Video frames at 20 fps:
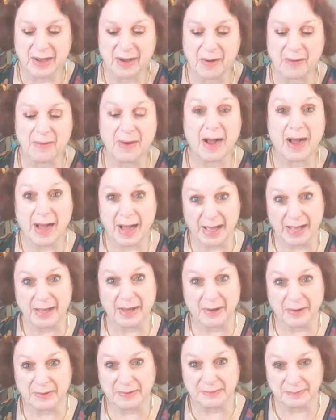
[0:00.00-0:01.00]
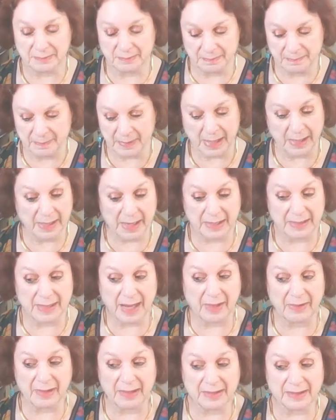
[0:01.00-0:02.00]
Ohio, and
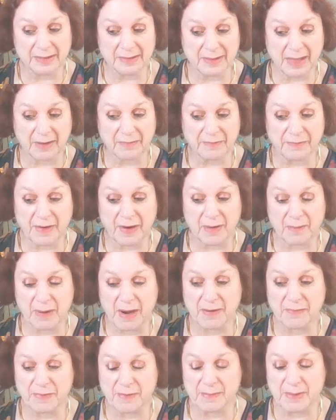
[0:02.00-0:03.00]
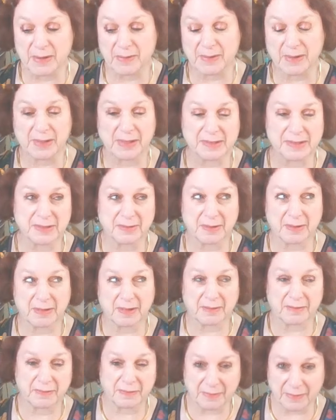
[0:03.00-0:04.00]
not that far away from here, really. It's only
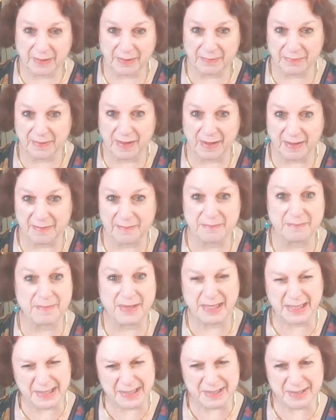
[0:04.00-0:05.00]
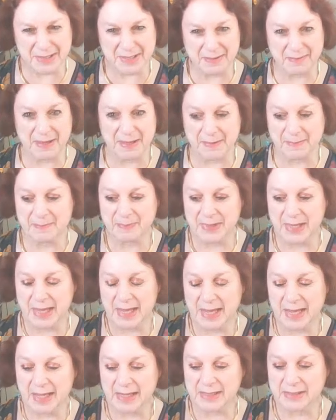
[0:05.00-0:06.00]
like 45 minutes or something
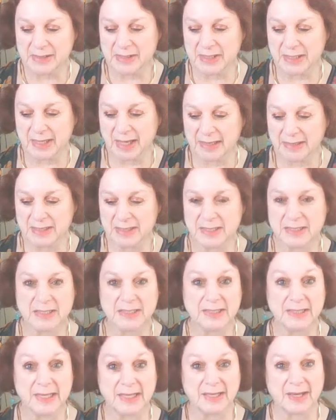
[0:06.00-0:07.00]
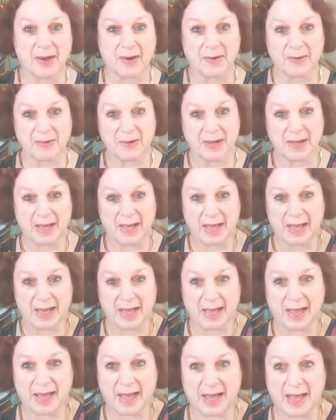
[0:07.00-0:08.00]
to get to Toledo.
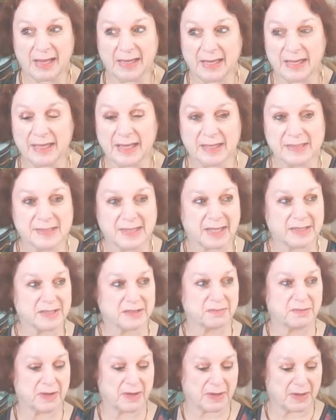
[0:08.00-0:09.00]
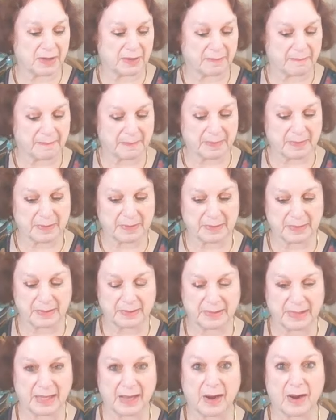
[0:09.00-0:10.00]
And I guess that's where
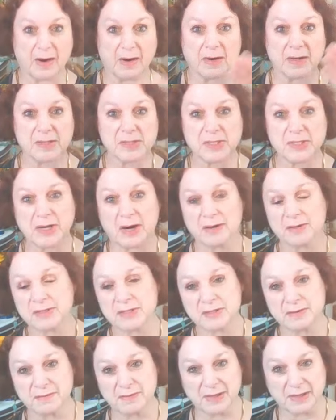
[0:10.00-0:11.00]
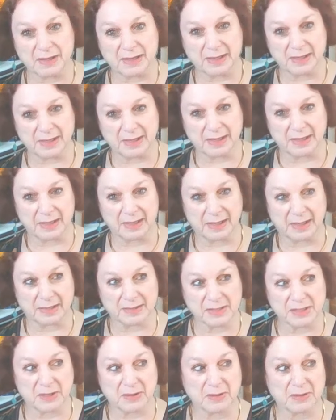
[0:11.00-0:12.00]
the arc starts of the
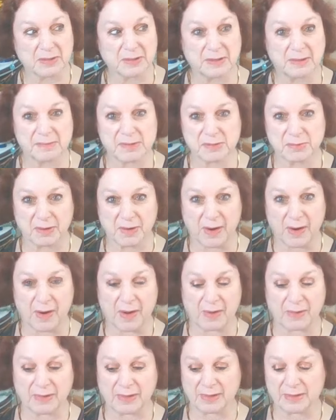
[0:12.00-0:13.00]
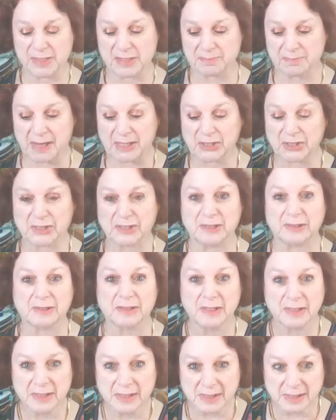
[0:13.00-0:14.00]
solar eclipse, where all the special,
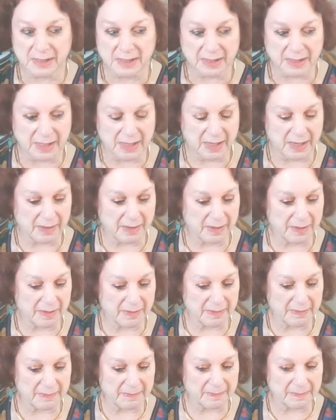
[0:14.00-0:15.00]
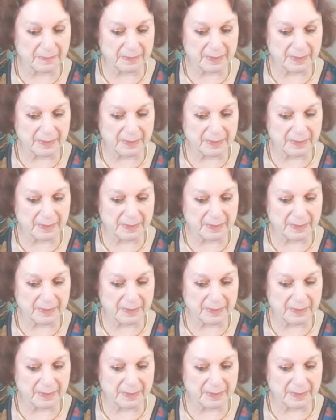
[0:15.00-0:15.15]
I